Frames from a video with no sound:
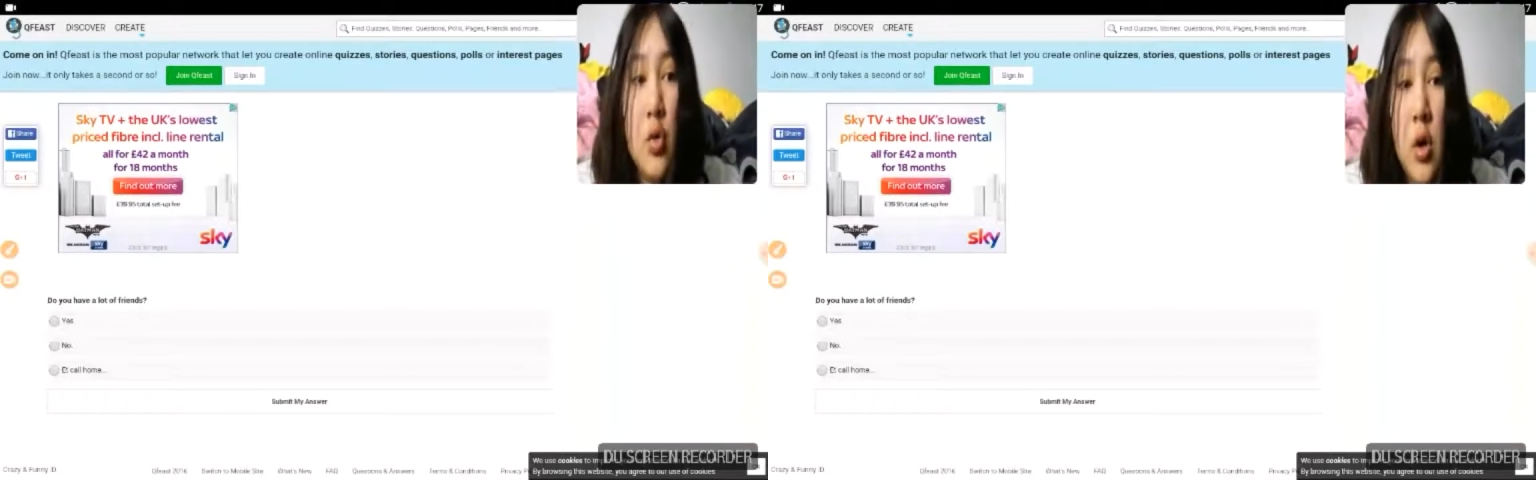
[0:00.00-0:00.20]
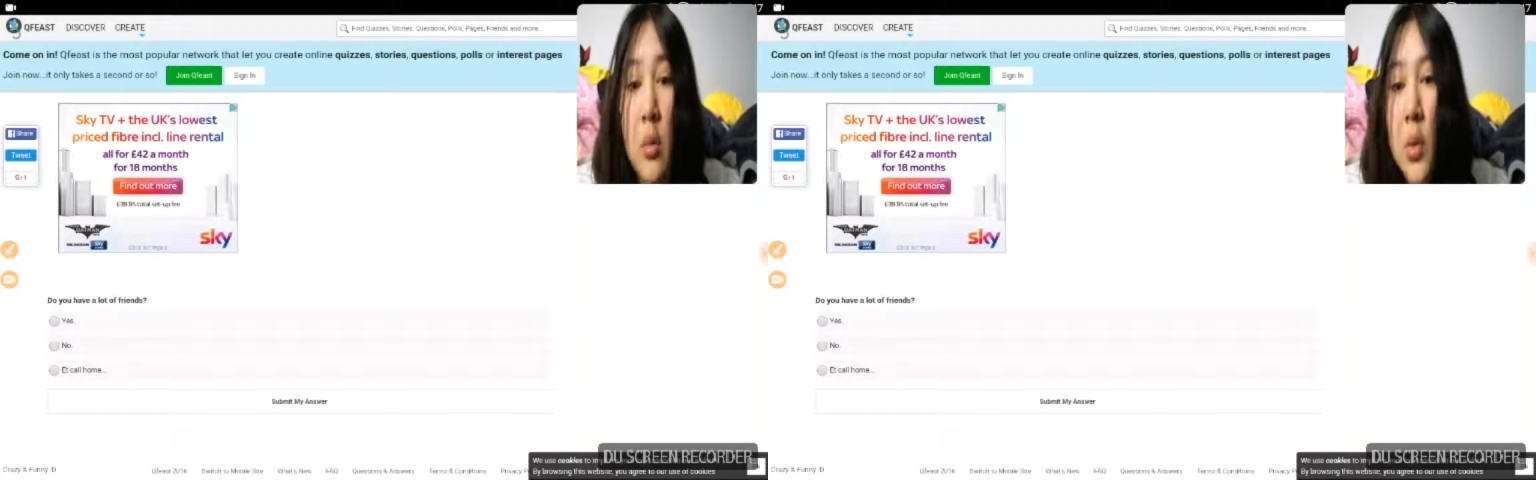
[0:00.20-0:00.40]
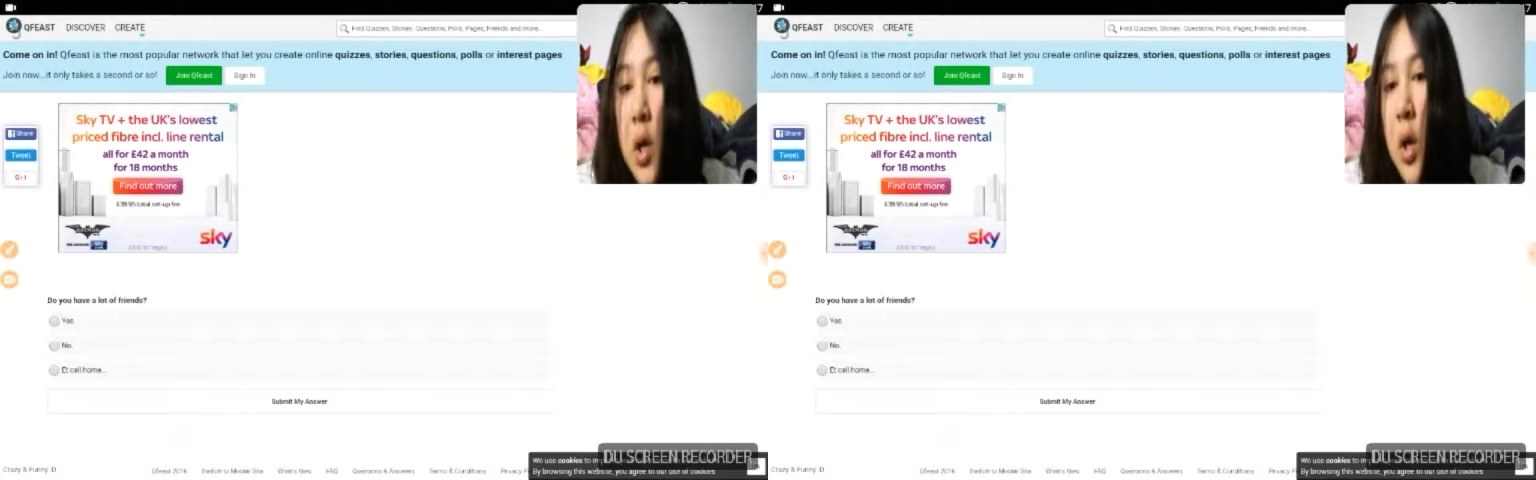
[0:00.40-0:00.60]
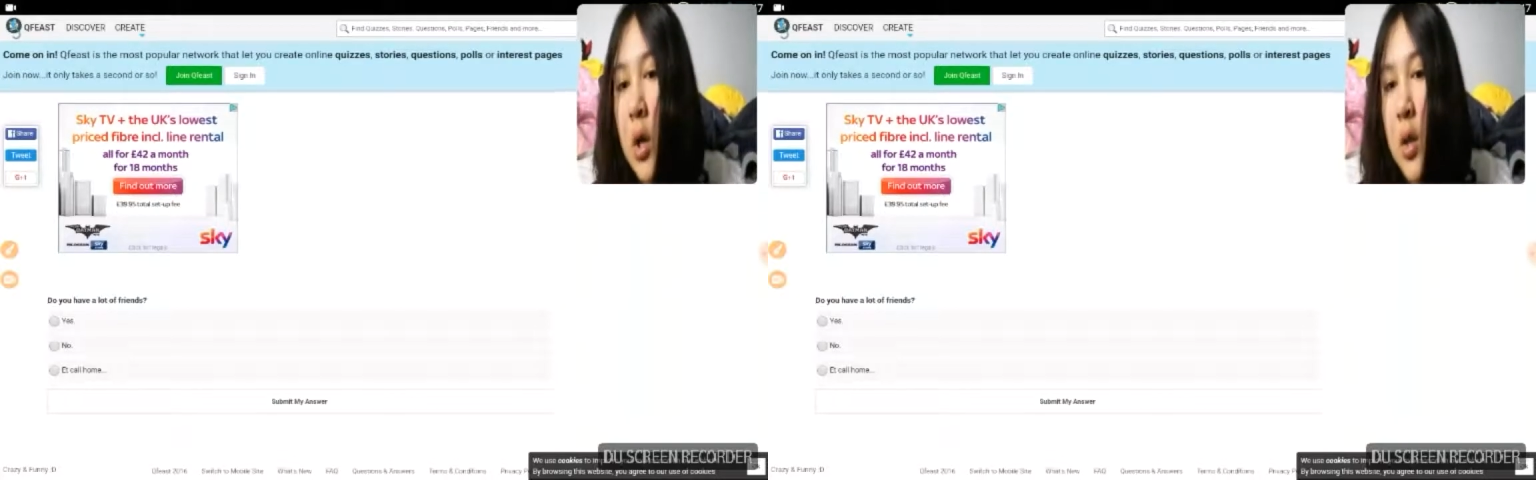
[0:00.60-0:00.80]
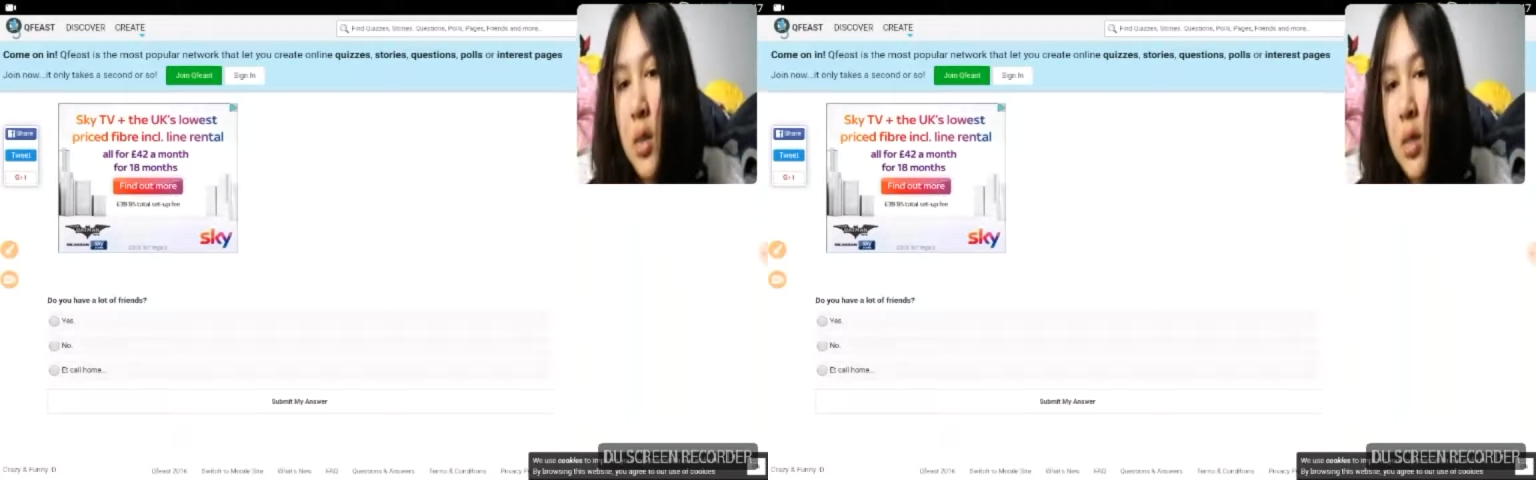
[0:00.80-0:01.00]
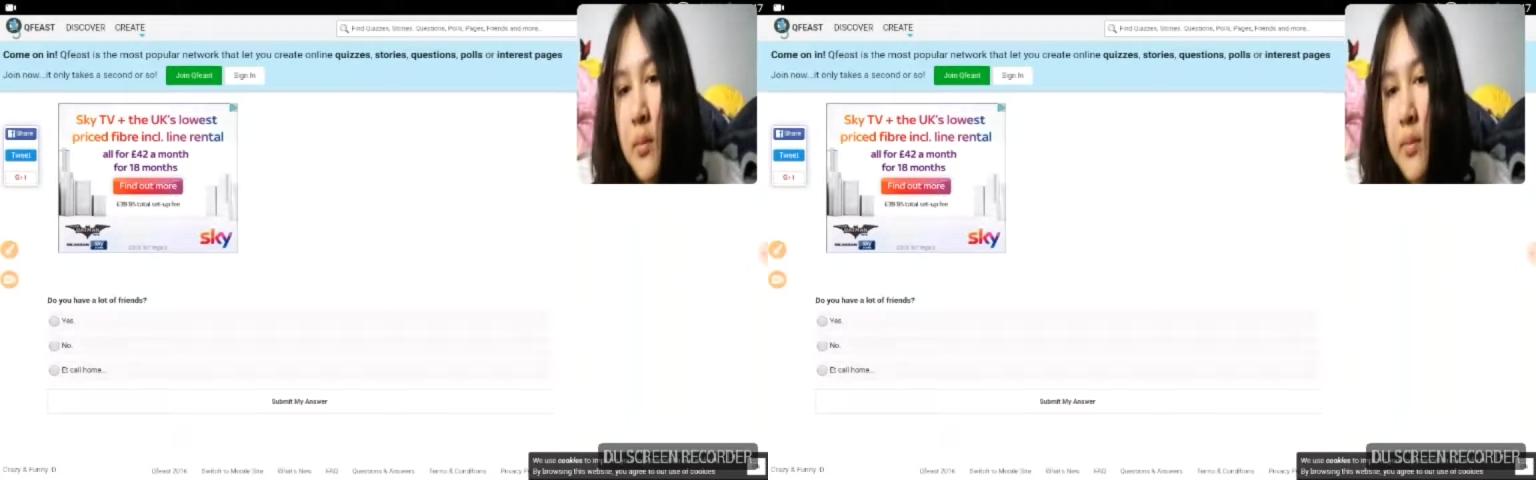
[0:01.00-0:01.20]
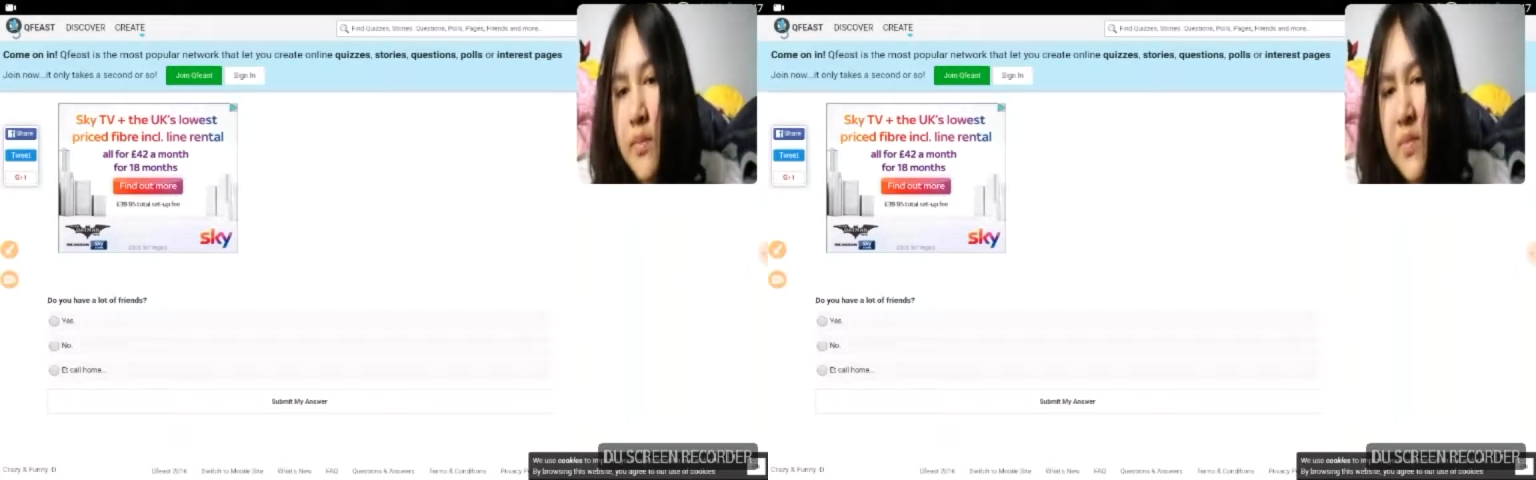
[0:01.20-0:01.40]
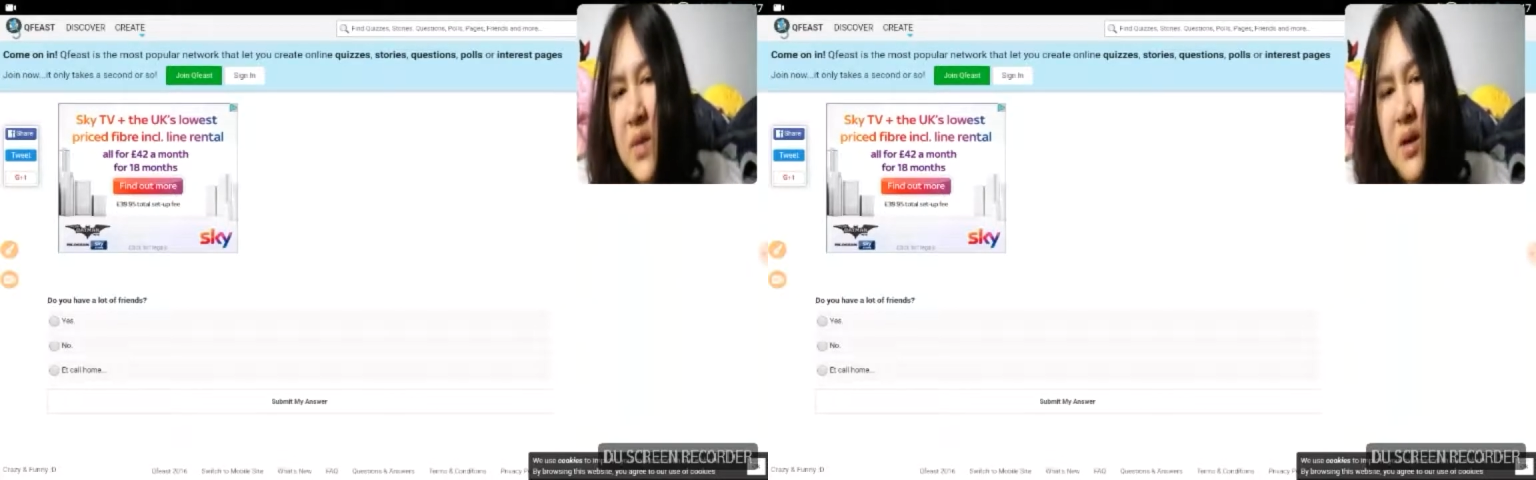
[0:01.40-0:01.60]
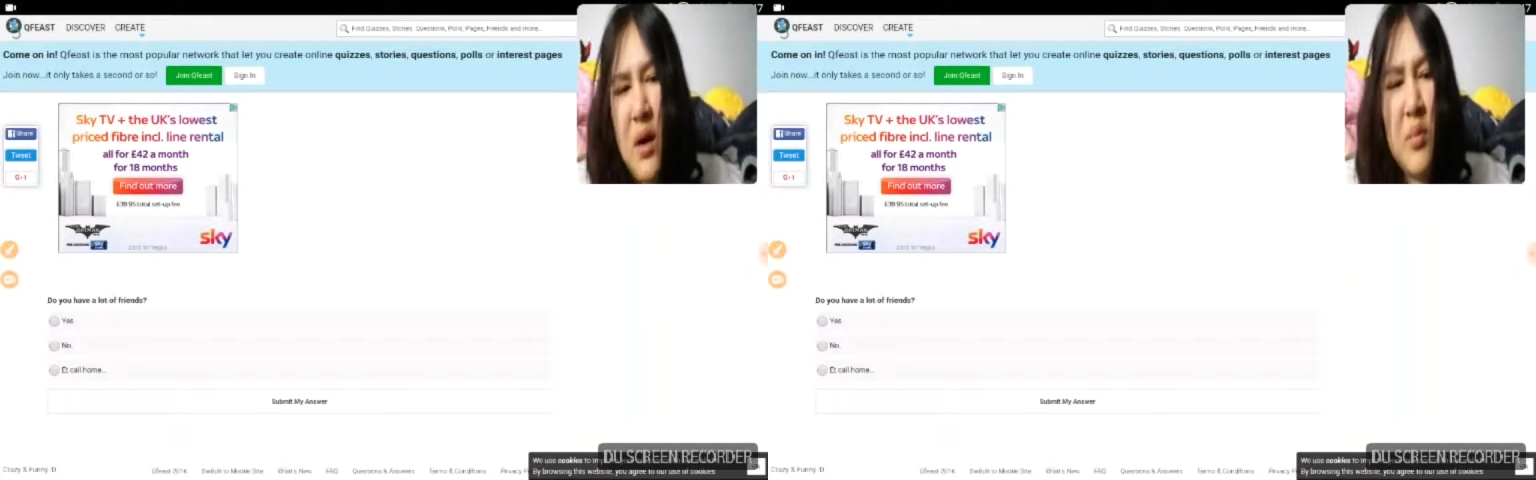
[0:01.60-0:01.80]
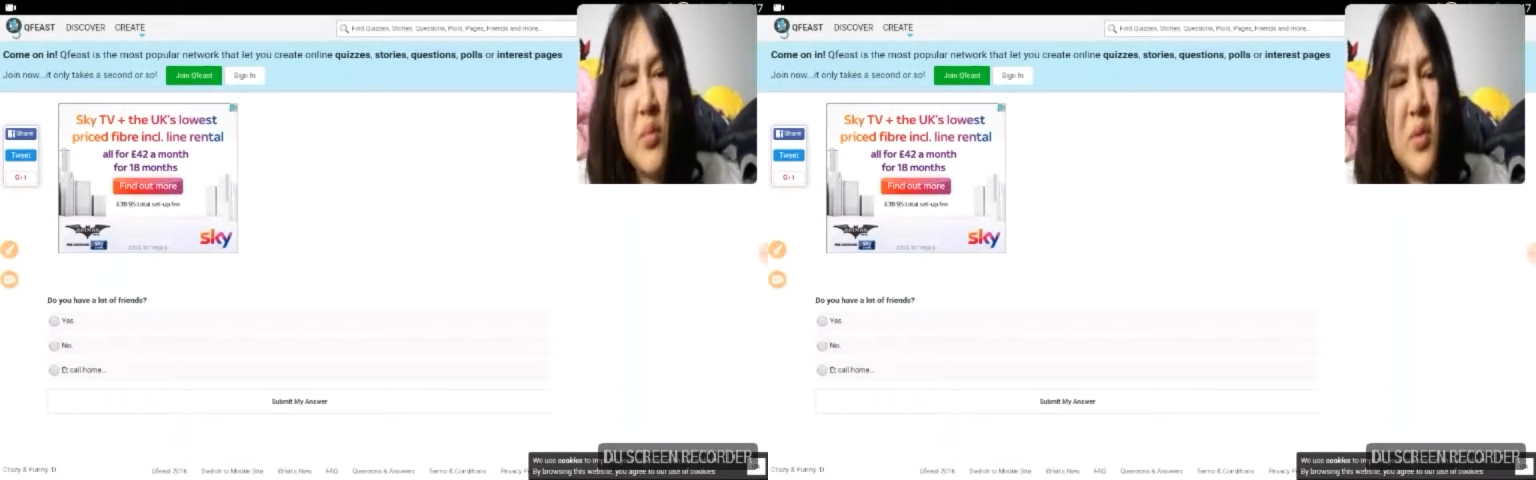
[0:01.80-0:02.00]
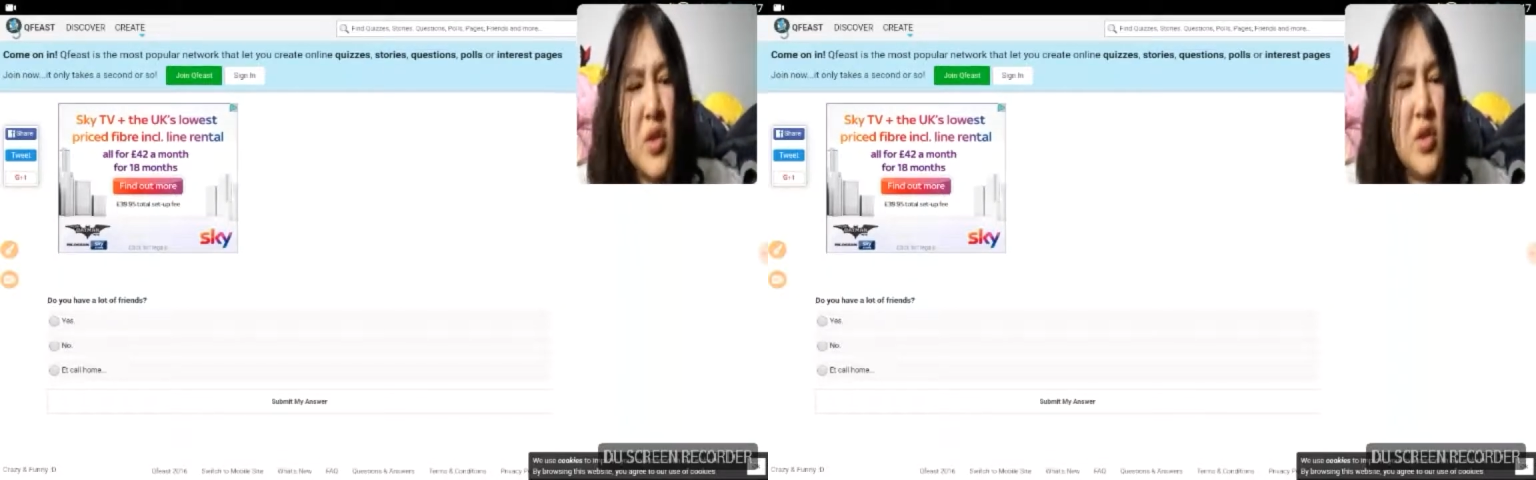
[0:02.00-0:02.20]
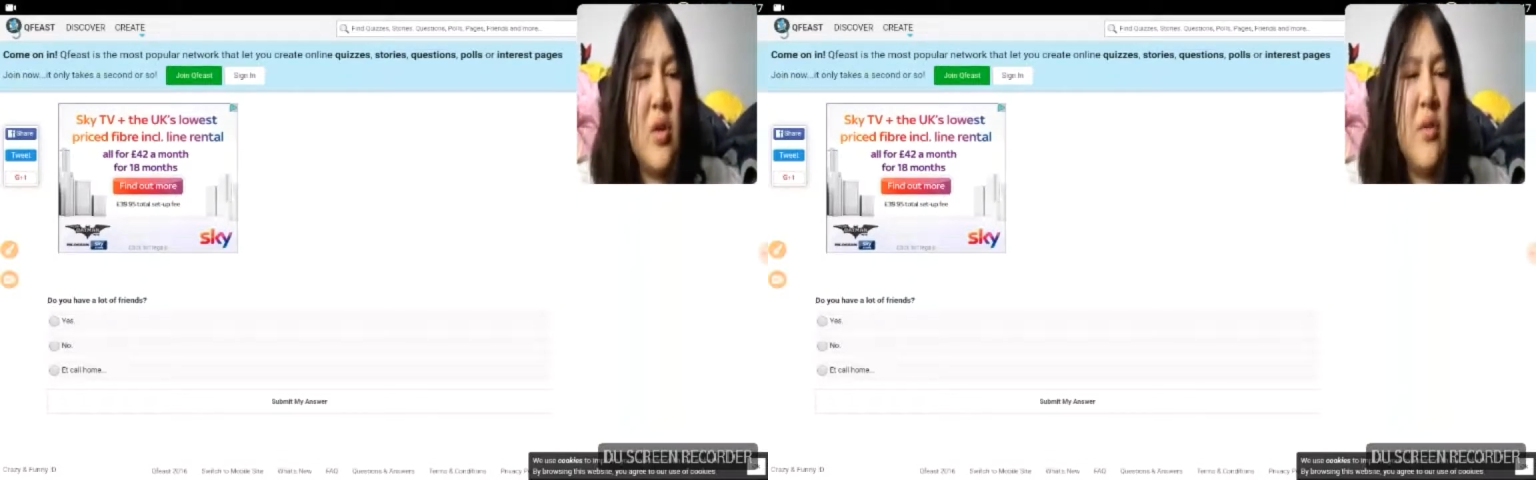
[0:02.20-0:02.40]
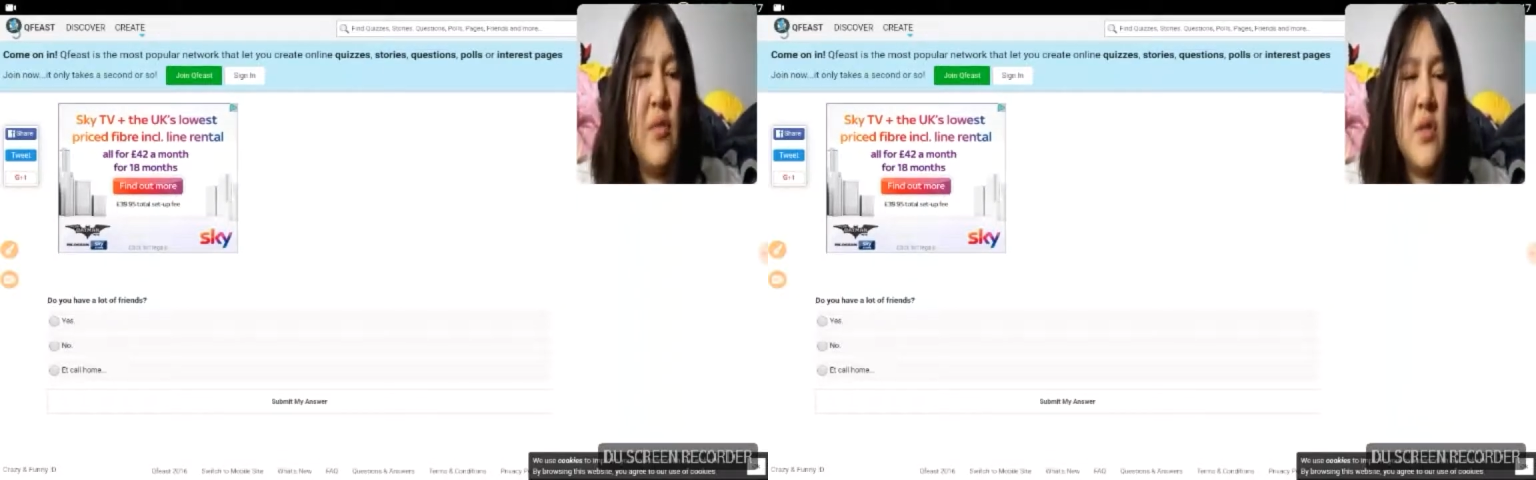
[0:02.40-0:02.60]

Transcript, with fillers: dumb. I'm just going